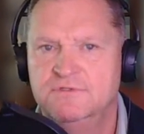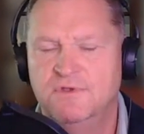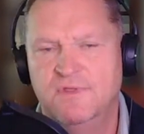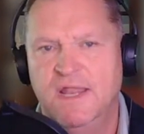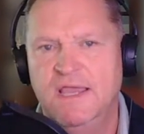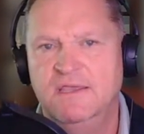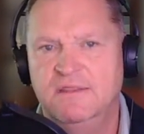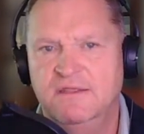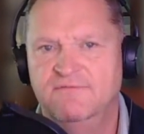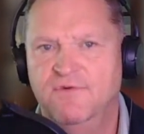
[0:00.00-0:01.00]
so that I could
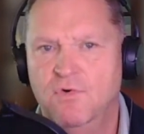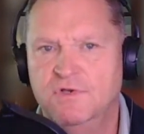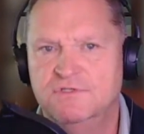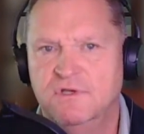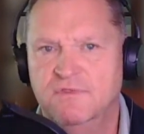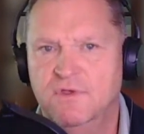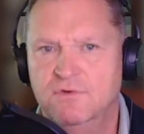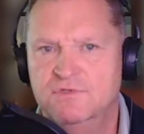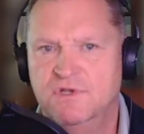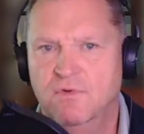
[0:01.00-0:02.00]
then focus on
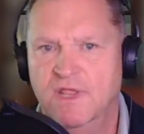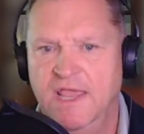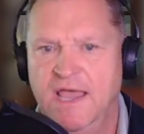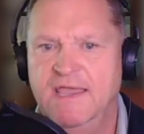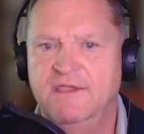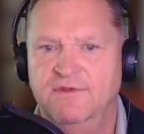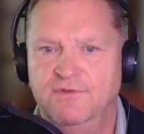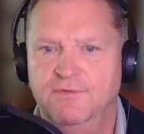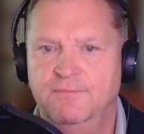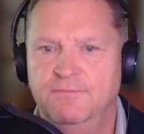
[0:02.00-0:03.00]
those that only I could
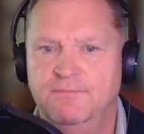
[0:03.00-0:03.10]
do.